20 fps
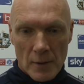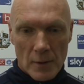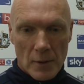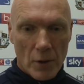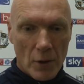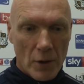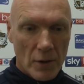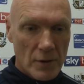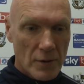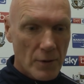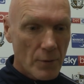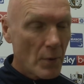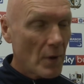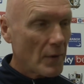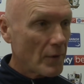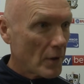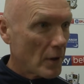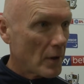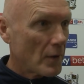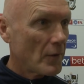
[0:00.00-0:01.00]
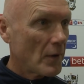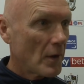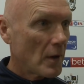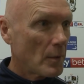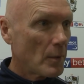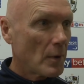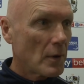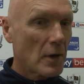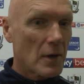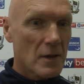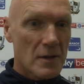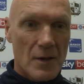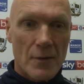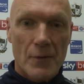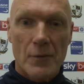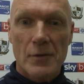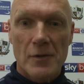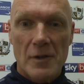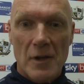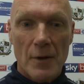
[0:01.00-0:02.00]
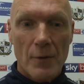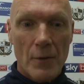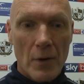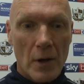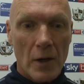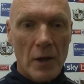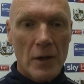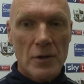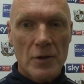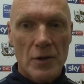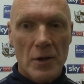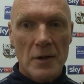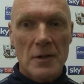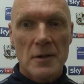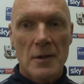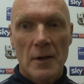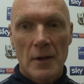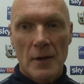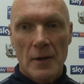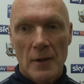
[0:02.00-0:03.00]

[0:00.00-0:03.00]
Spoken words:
look at who we've got available, because obviously we've got injuries,